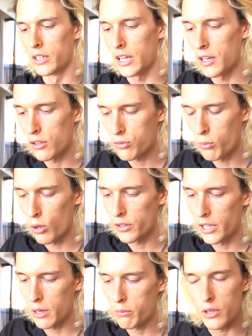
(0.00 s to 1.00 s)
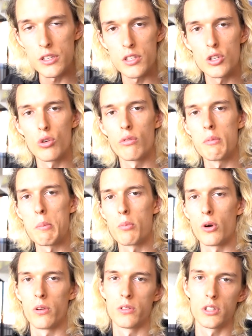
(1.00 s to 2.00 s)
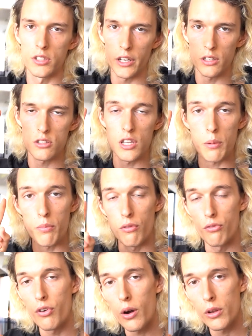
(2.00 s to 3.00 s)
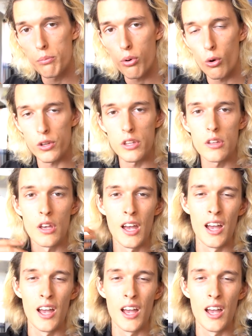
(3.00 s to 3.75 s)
Get a small name, easy to remember. Second step, very important.